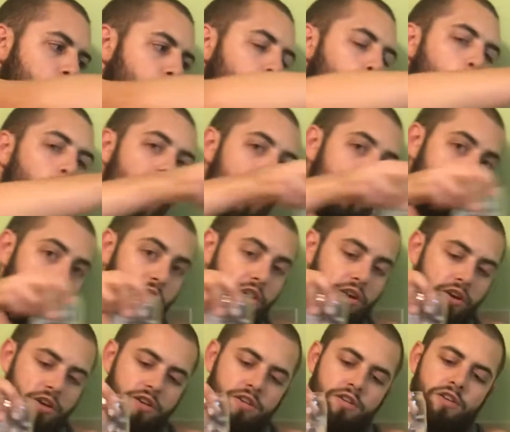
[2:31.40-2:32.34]

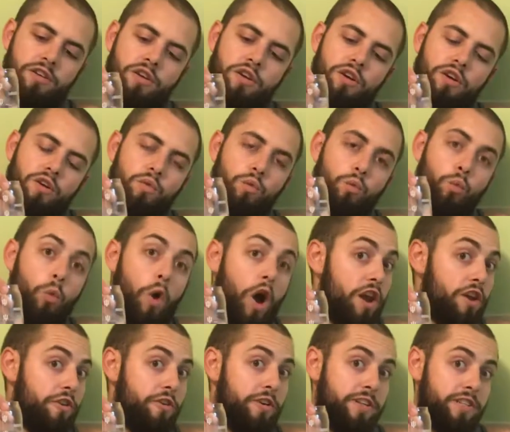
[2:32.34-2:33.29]
Water.
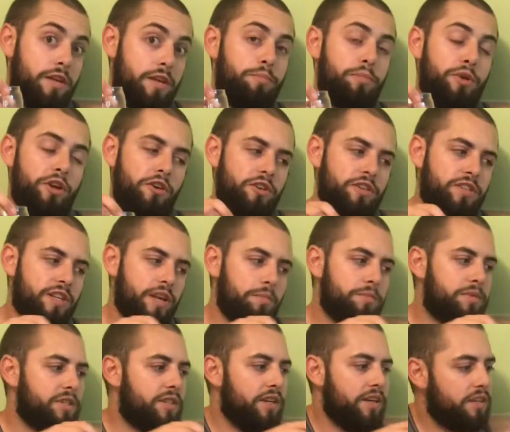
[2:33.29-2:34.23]
Water is a pure
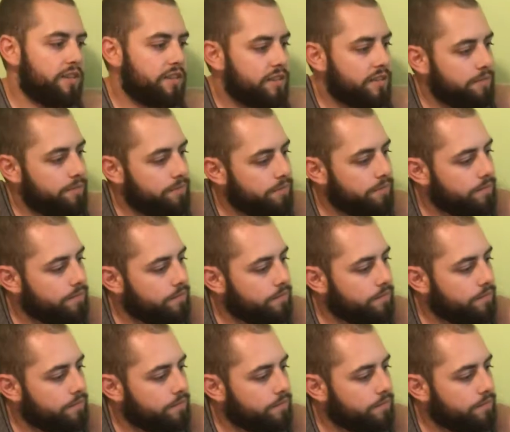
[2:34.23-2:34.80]
substance.